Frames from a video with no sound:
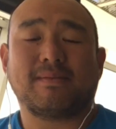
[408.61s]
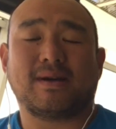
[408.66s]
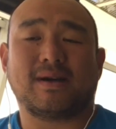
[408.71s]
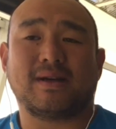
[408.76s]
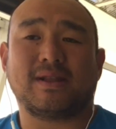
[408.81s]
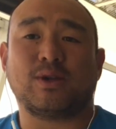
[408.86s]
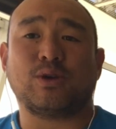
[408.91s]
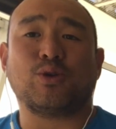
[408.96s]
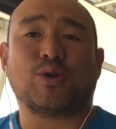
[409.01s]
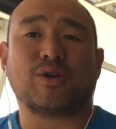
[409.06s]

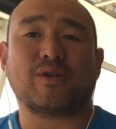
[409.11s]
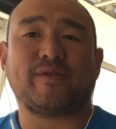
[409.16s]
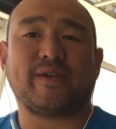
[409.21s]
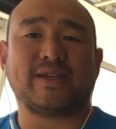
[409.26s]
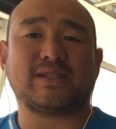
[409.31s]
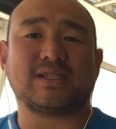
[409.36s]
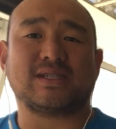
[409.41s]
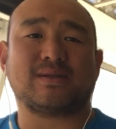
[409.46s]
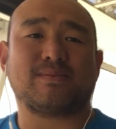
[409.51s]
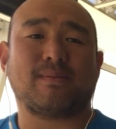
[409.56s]
The North
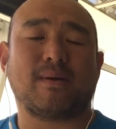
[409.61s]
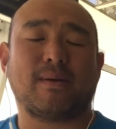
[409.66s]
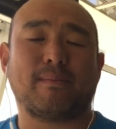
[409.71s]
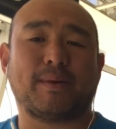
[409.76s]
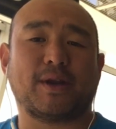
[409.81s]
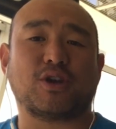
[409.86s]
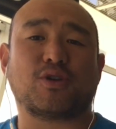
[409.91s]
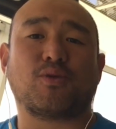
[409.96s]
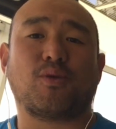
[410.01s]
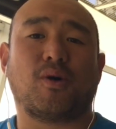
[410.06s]
Face is
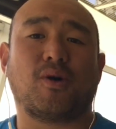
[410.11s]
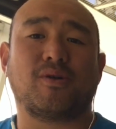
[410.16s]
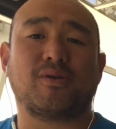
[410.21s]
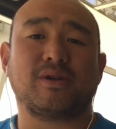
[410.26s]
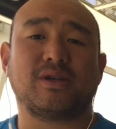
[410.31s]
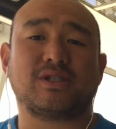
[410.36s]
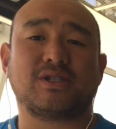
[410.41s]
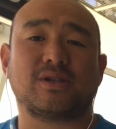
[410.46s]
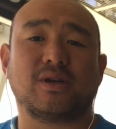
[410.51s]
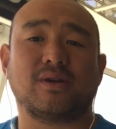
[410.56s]
better
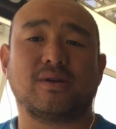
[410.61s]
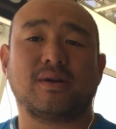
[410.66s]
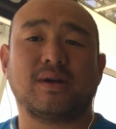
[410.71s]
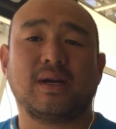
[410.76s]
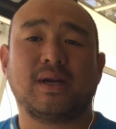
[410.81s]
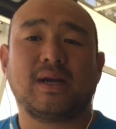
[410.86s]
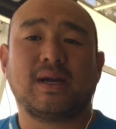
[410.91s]
quality, so